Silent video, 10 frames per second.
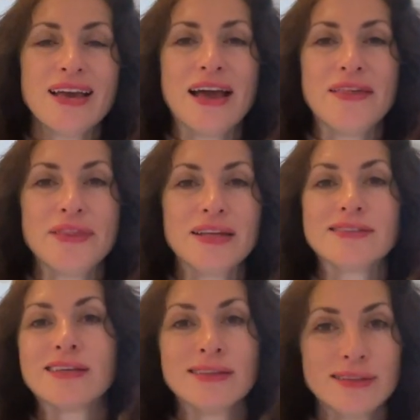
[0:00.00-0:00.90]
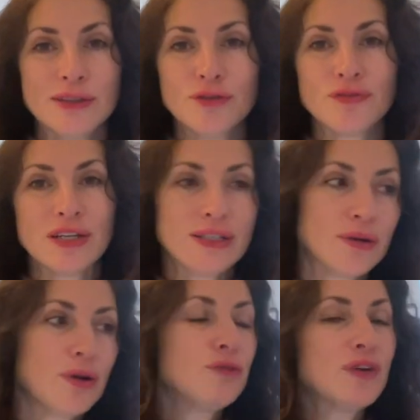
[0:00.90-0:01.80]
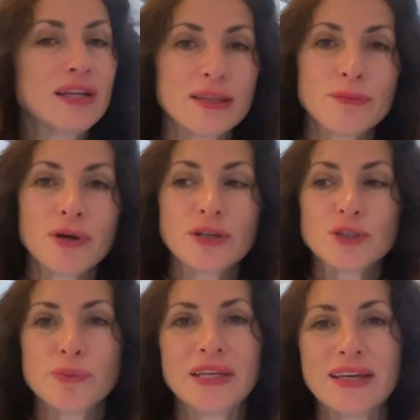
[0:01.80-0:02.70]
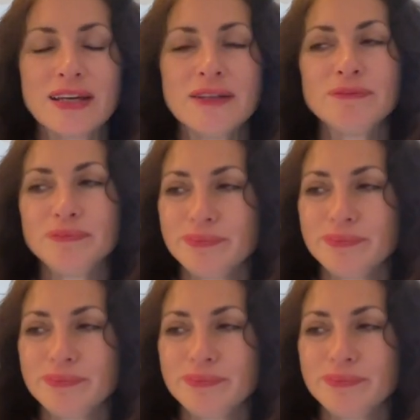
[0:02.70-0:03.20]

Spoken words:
and then suddenly you find out, oh, finally the market's picking up,